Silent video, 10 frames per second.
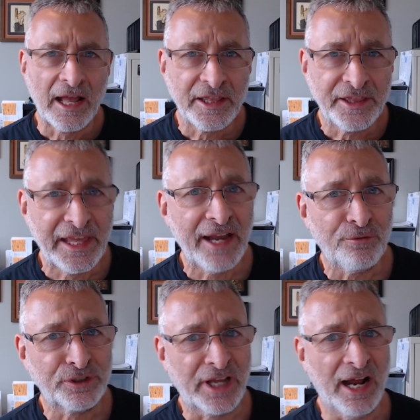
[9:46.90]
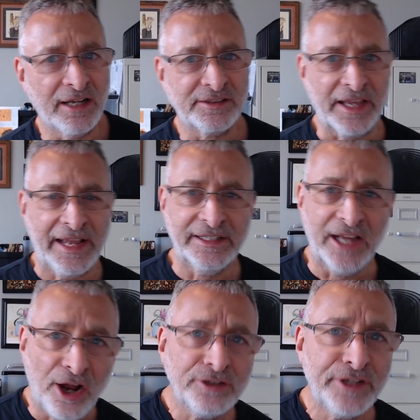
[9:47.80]
That would cause an
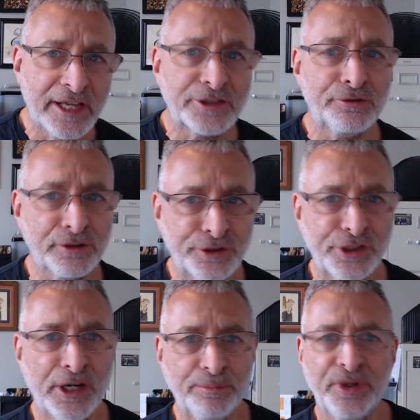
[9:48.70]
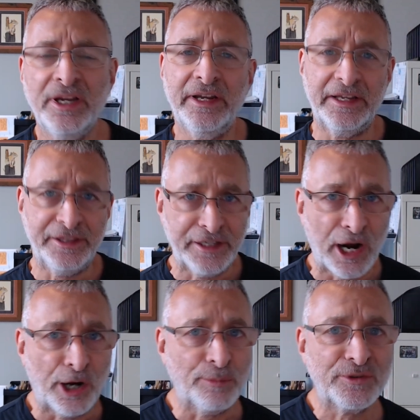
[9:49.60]
unnatural jump in the
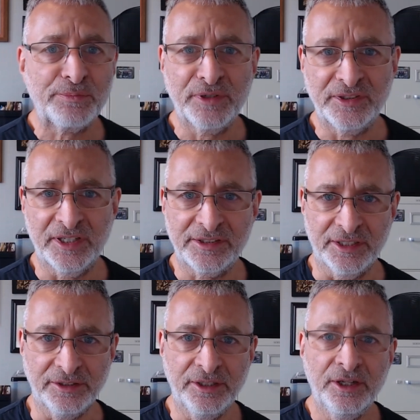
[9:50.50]
arm's position.